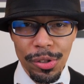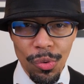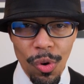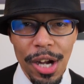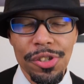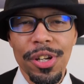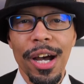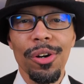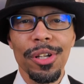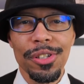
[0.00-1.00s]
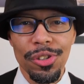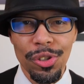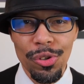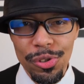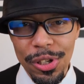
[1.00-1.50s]
to wash it out, and to
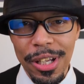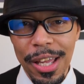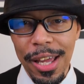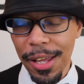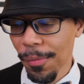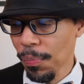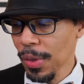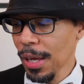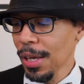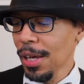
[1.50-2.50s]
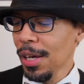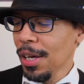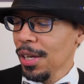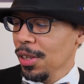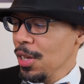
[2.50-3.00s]
use it again.
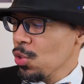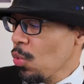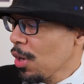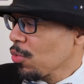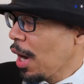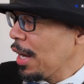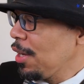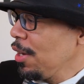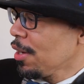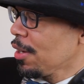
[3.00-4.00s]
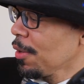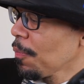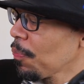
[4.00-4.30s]
This one right here,